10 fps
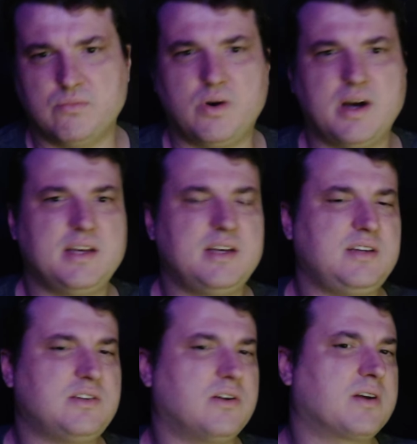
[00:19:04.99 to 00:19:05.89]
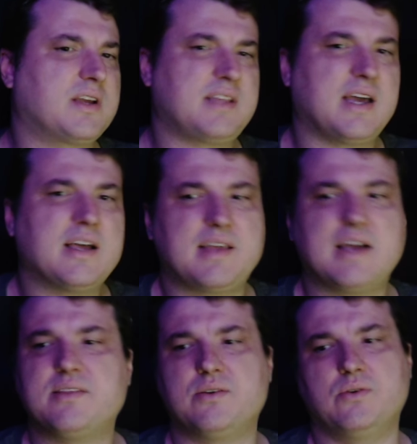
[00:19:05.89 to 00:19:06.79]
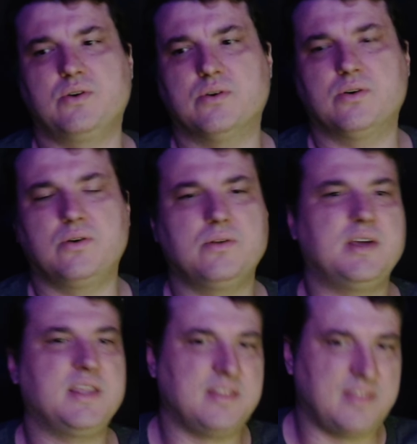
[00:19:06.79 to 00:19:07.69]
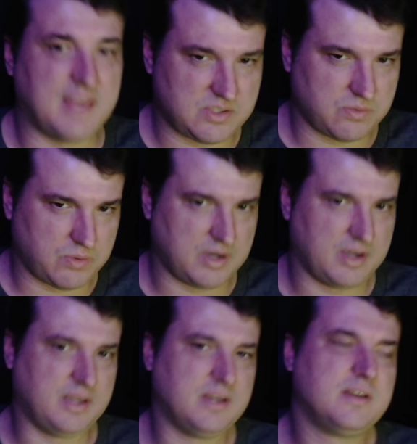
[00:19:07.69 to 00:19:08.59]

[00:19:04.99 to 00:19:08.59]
Why did he target that little girl? And that's why.